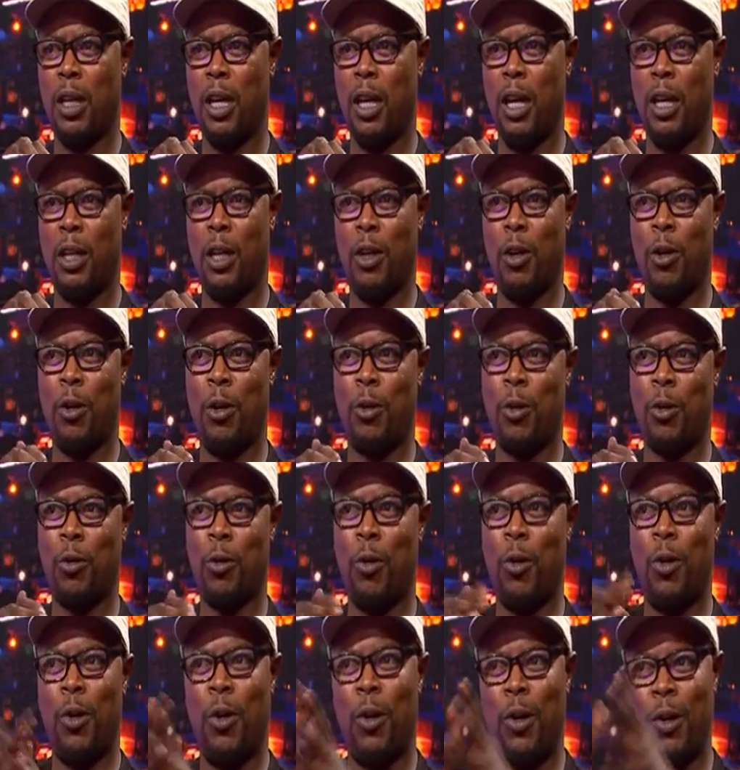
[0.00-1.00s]
And they don't want to
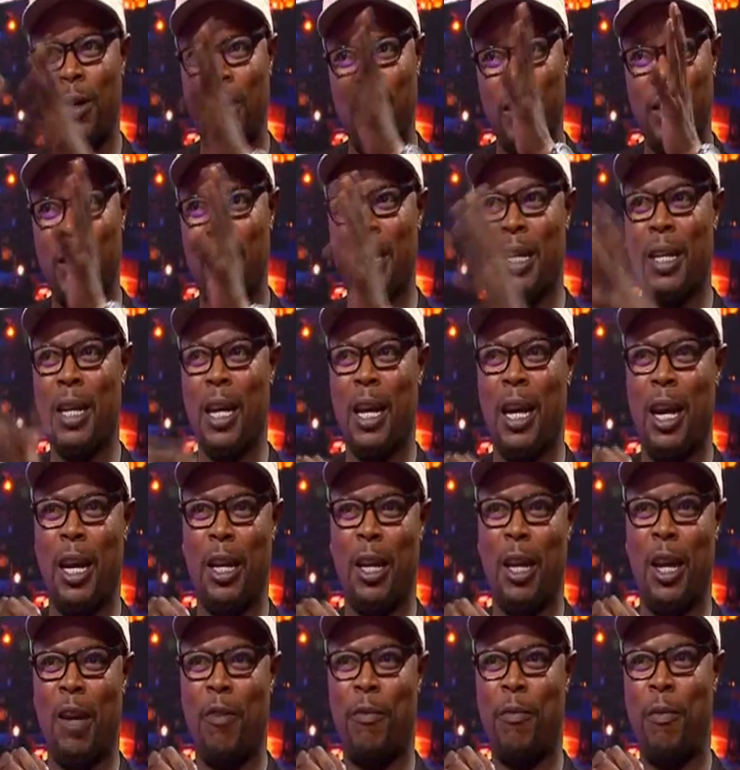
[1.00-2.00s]
go and
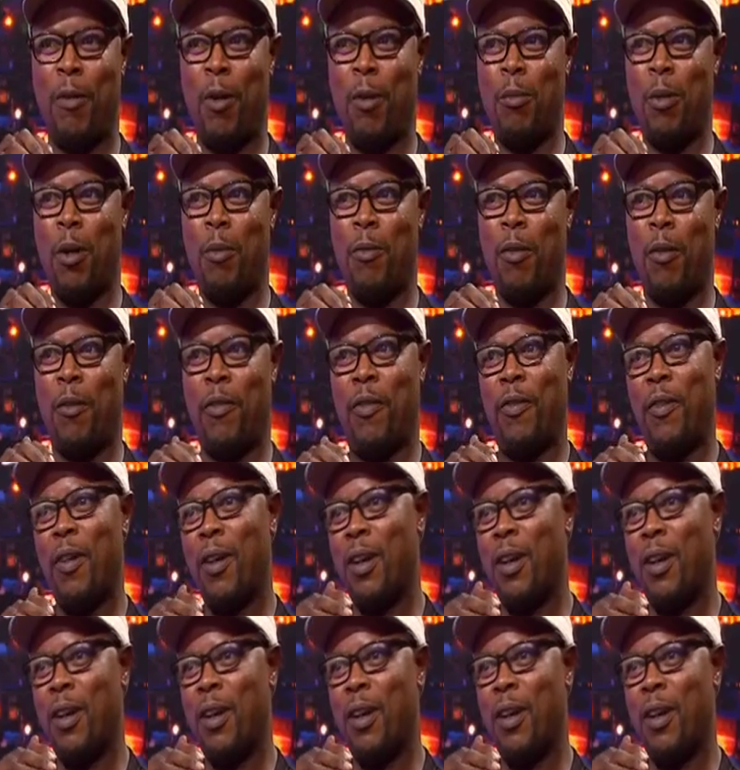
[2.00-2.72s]
have problem of